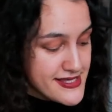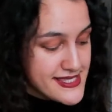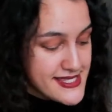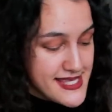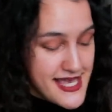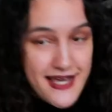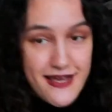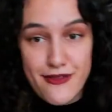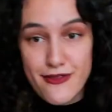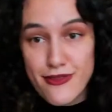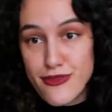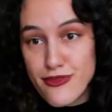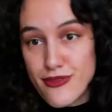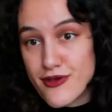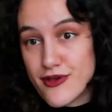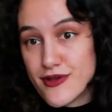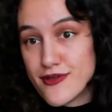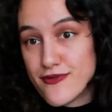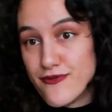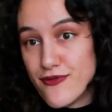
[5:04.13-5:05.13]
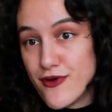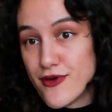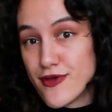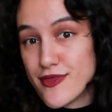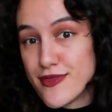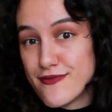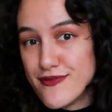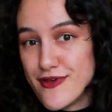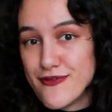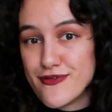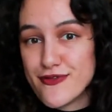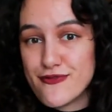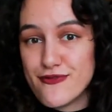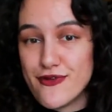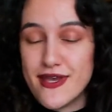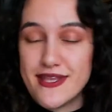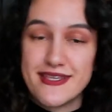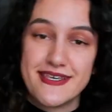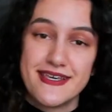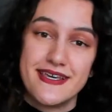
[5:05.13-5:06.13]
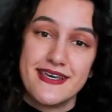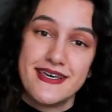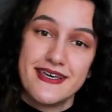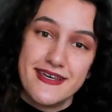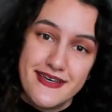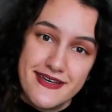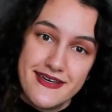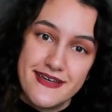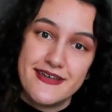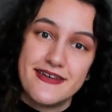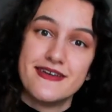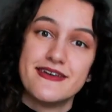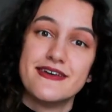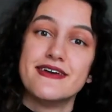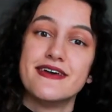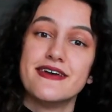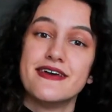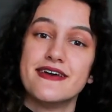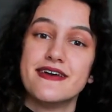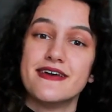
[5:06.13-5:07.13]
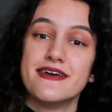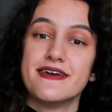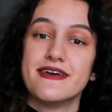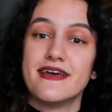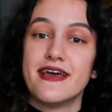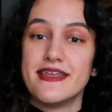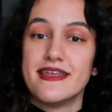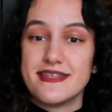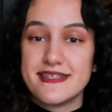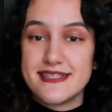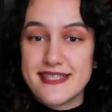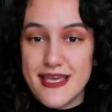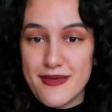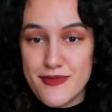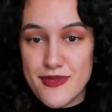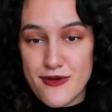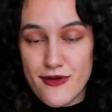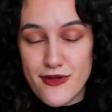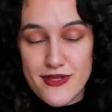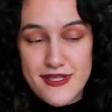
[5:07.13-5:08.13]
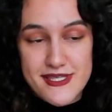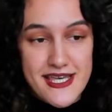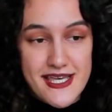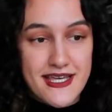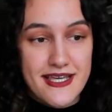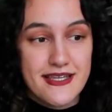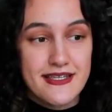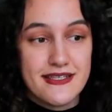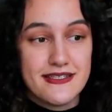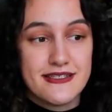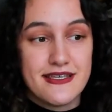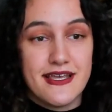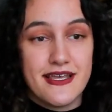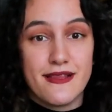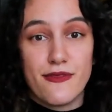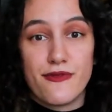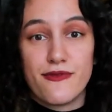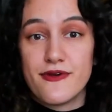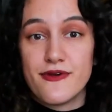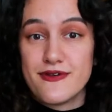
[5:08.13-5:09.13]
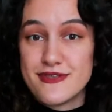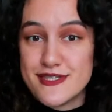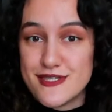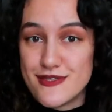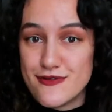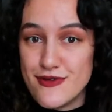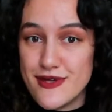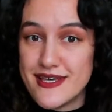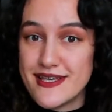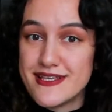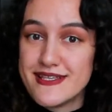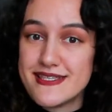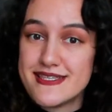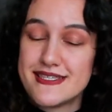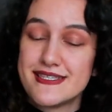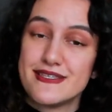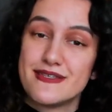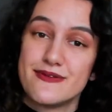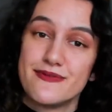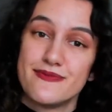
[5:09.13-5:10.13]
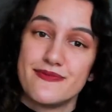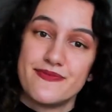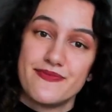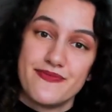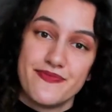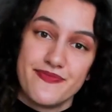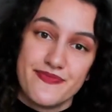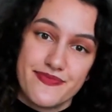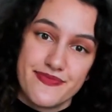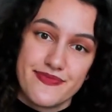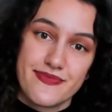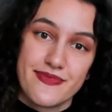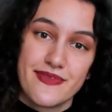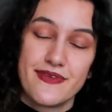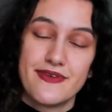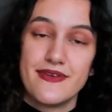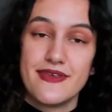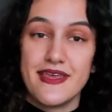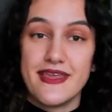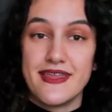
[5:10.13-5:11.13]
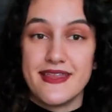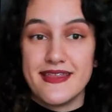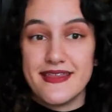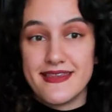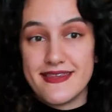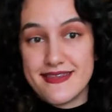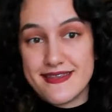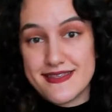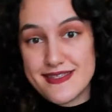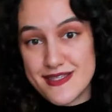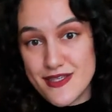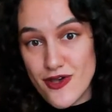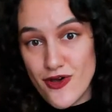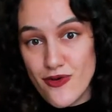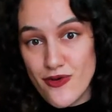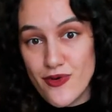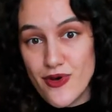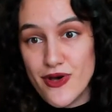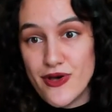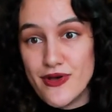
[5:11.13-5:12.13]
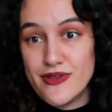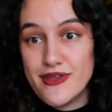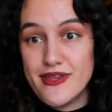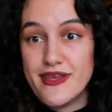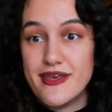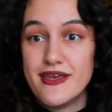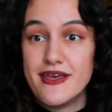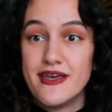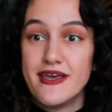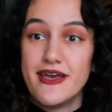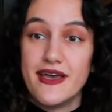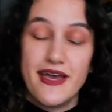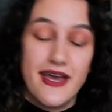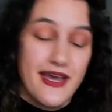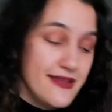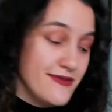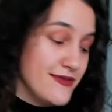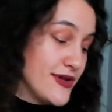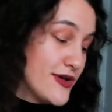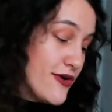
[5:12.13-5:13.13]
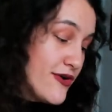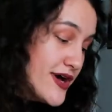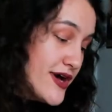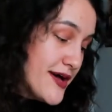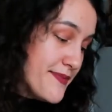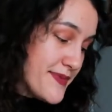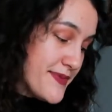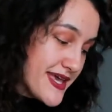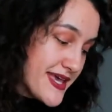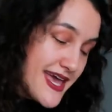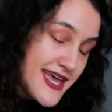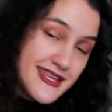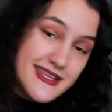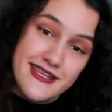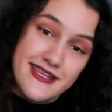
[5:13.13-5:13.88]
second, third, fourth, fifth fret. And the same thing on second and third strings, and so on. And we go up again,